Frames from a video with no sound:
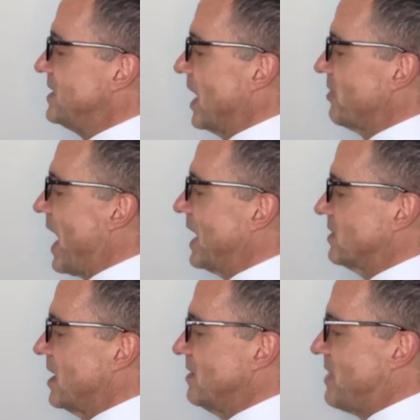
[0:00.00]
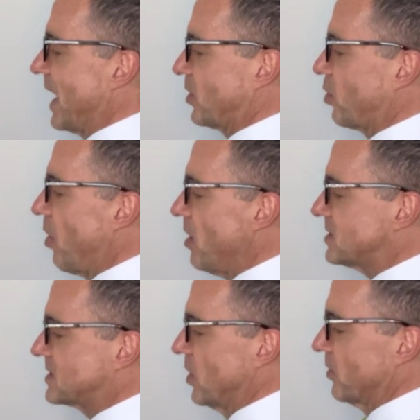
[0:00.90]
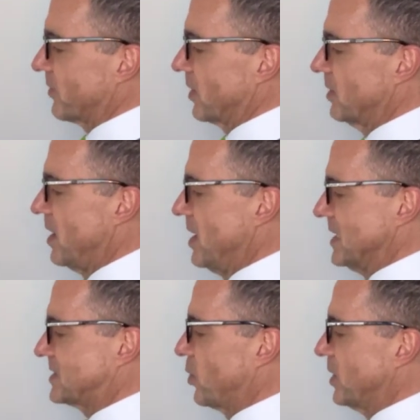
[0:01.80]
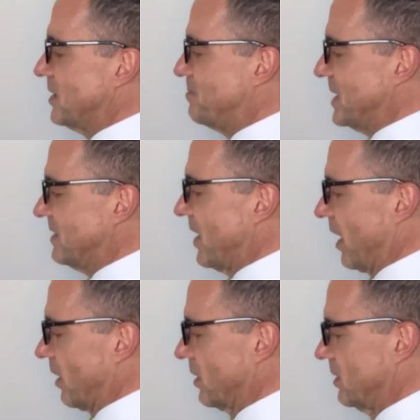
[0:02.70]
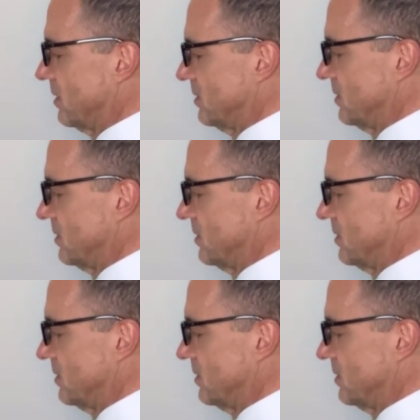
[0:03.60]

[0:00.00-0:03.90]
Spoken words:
now that crossover is going to be their